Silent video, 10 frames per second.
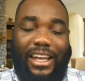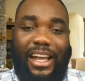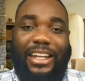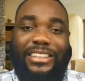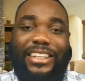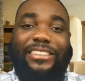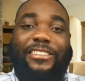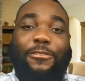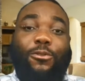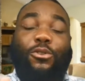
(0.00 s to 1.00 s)
and can't
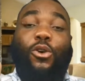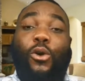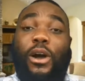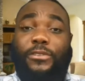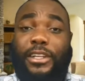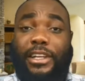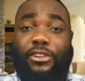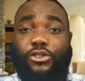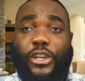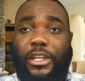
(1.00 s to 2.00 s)
even go after their
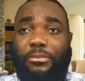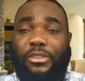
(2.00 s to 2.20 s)
dreams.